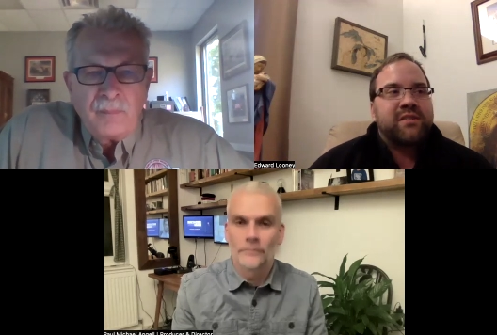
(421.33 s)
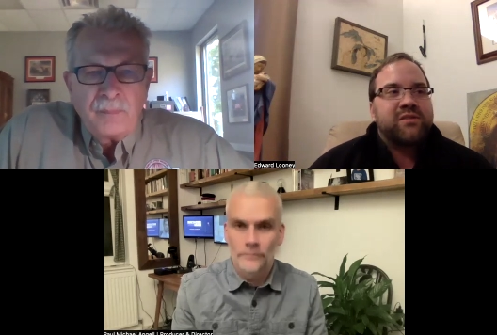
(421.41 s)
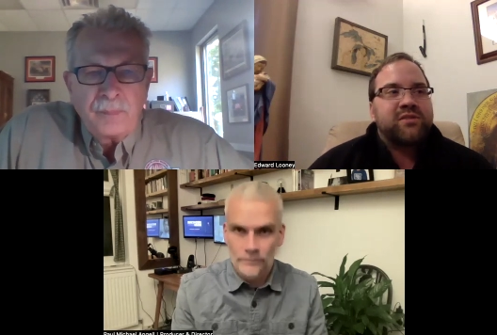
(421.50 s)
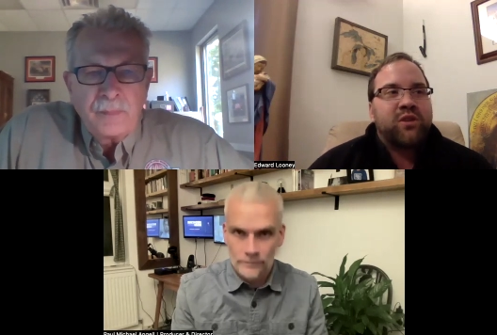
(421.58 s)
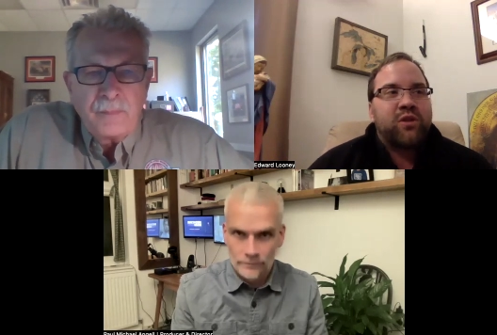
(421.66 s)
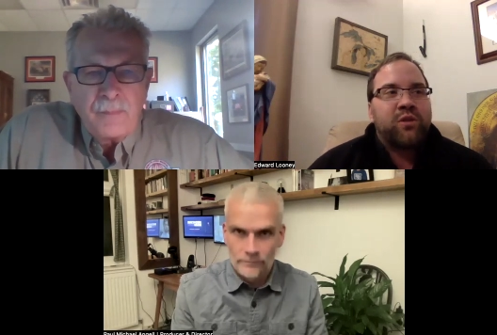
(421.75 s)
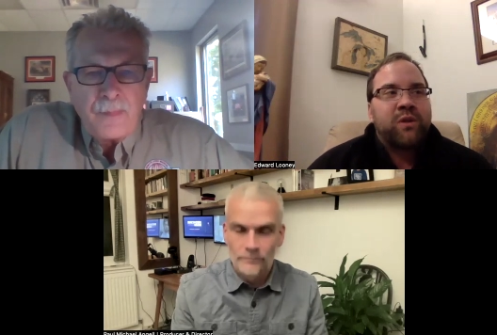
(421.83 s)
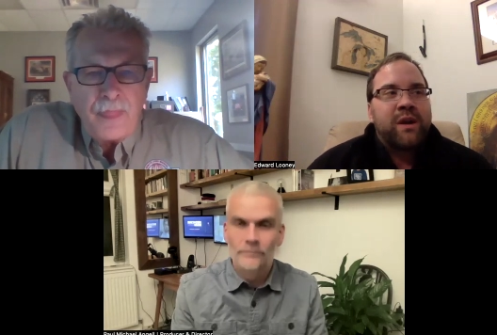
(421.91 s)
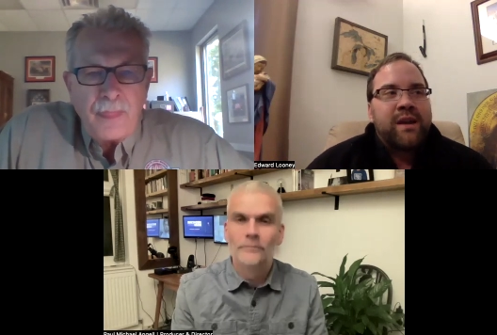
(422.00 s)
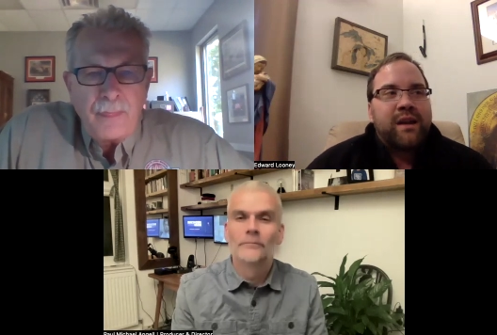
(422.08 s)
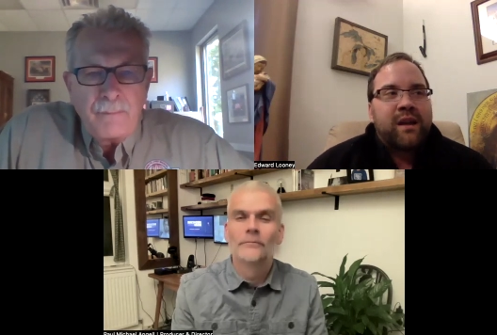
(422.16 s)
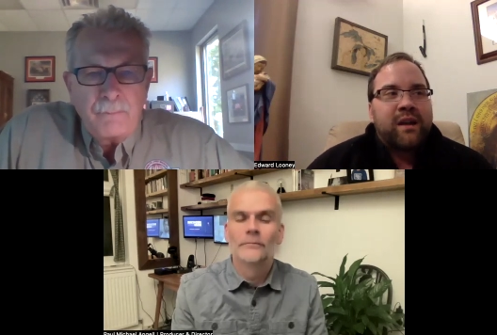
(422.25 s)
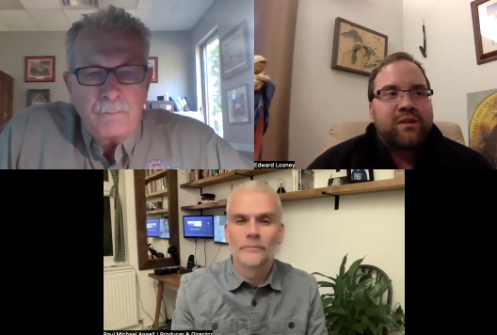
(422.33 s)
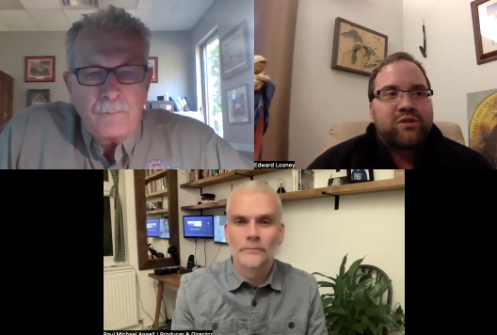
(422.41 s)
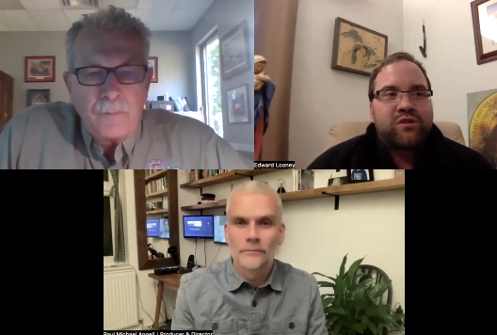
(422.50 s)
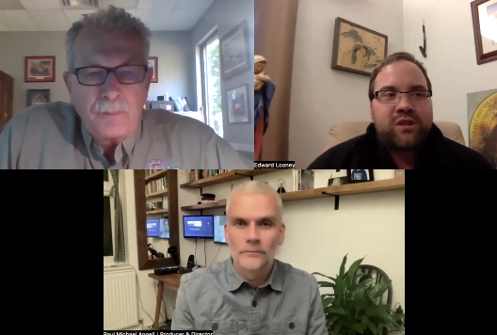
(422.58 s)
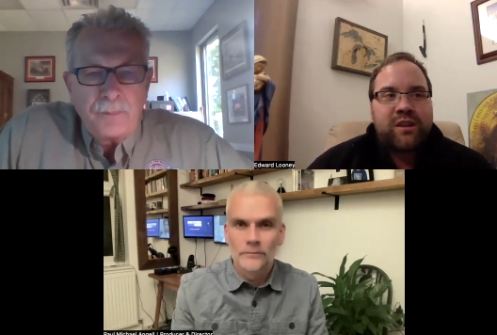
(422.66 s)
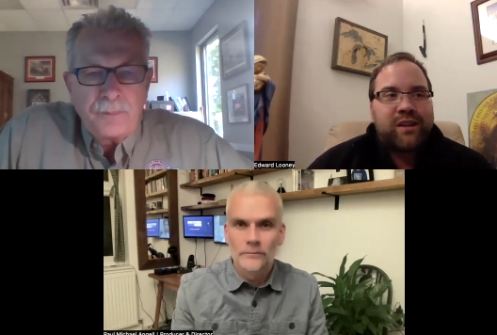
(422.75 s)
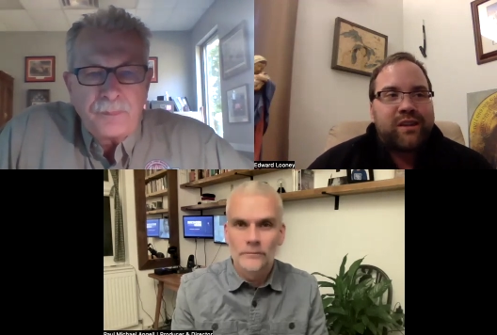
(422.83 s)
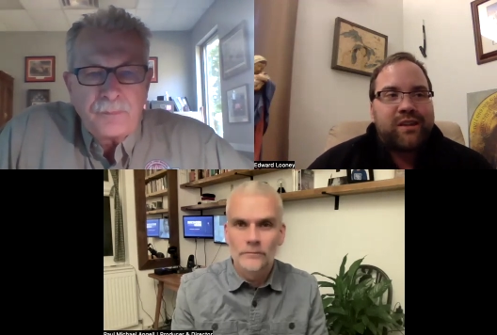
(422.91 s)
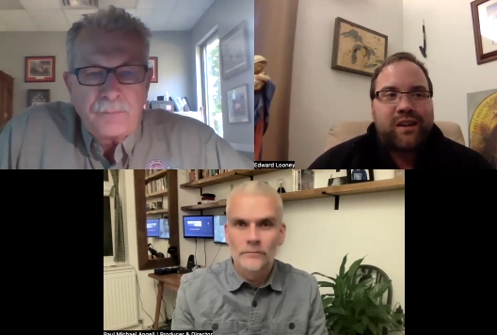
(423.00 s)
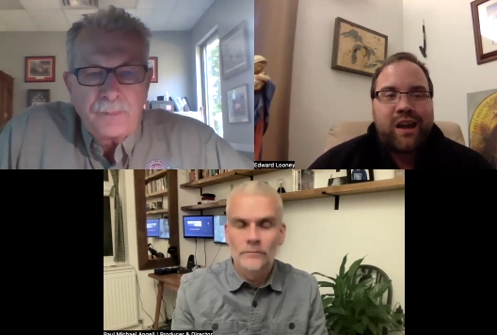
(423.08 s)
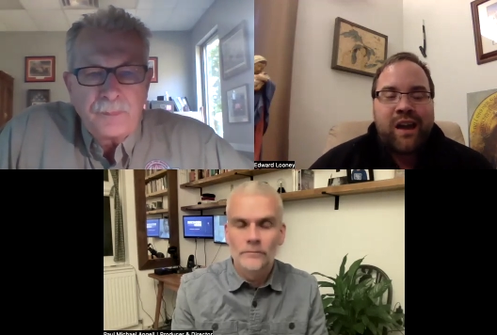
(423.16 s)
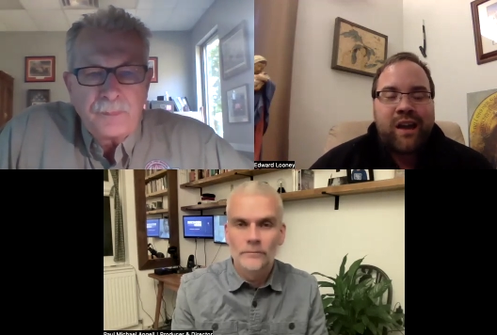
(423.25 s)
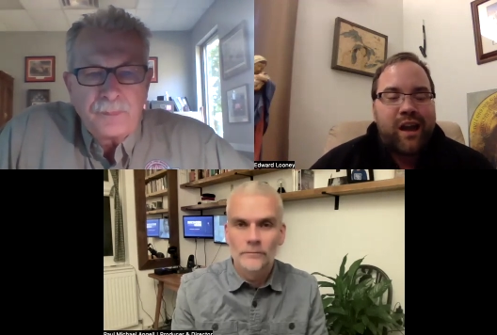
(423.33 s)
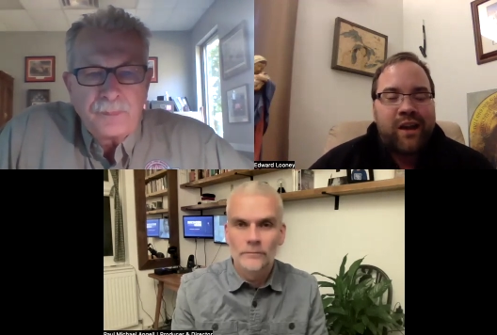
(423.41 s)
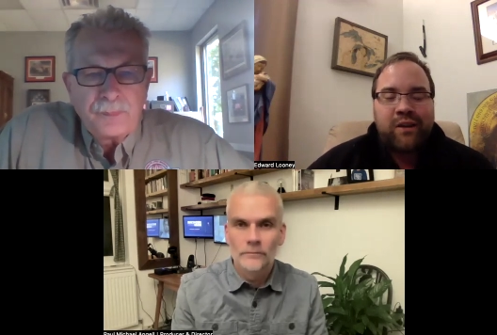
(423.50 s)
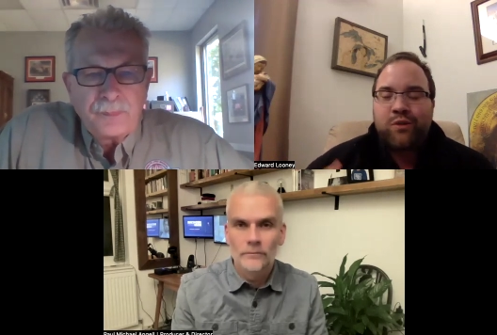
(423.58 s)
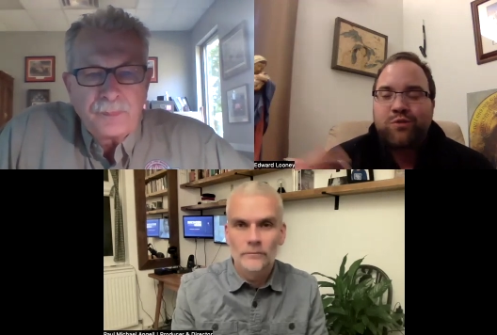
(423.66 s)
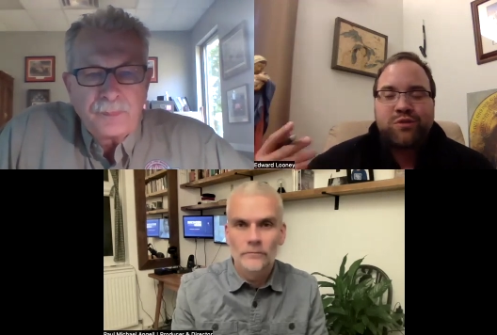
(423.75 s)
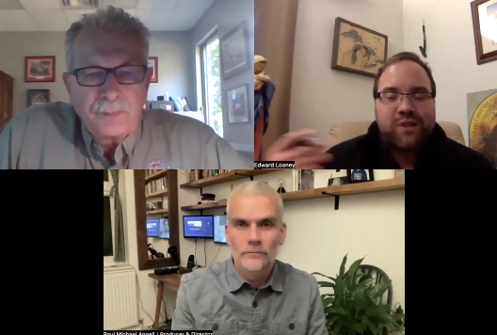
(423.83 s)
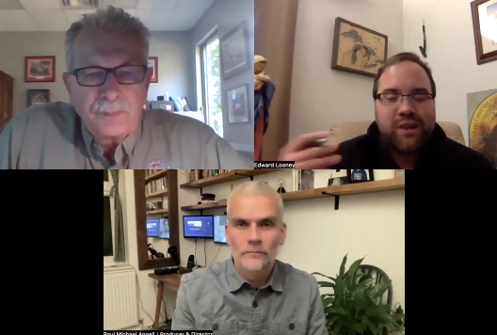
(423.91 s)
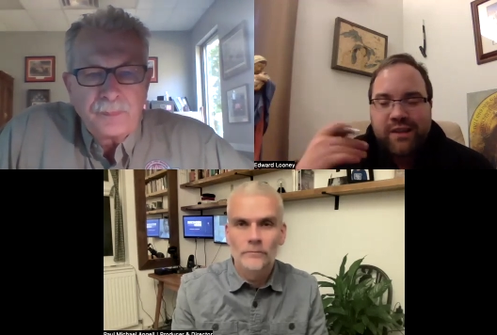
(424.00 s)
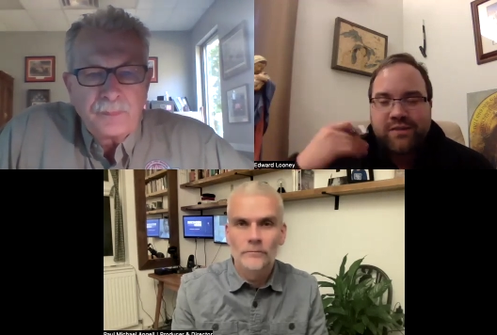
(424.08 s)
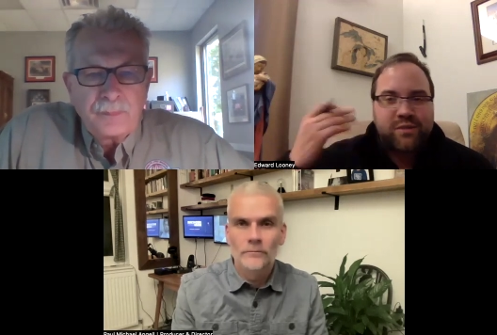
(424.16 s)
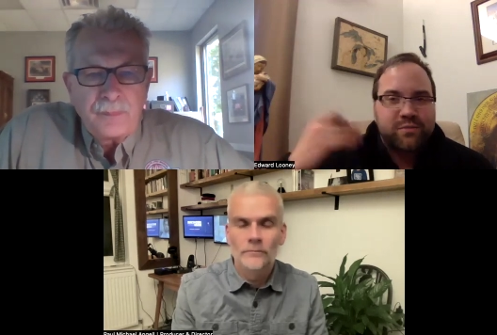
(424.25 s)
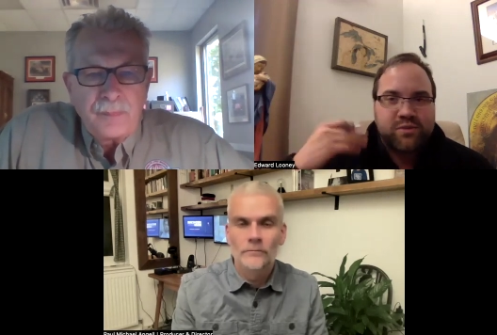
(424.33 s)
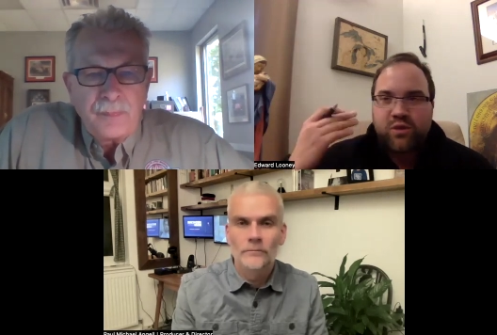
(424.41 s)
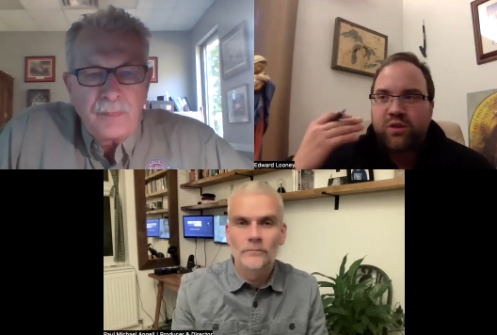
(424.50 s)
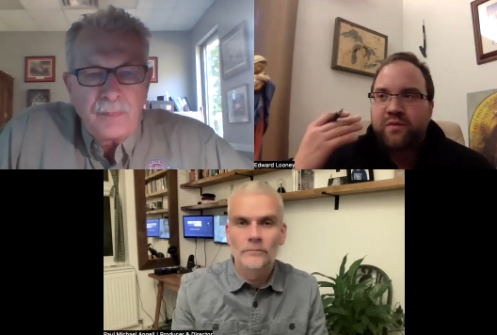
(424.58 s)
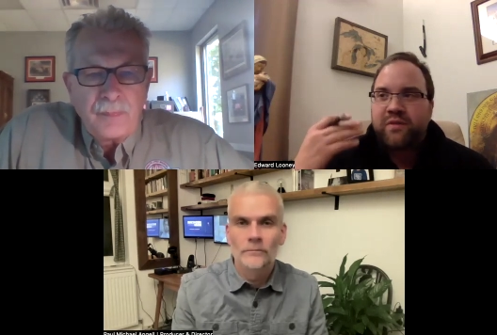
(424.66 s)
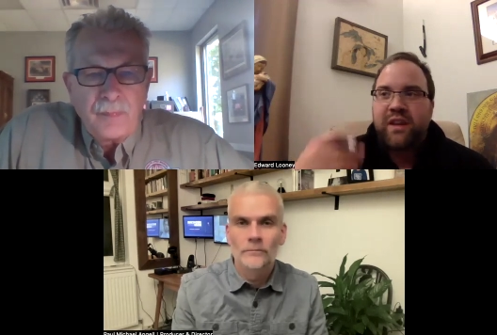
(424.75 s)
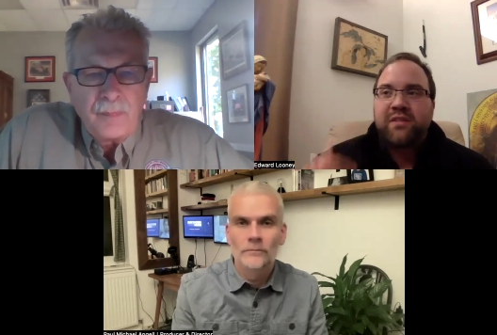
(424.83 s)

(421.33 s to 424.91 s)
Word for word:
Speaker 1: And so uh, she, I, I know she had some sort of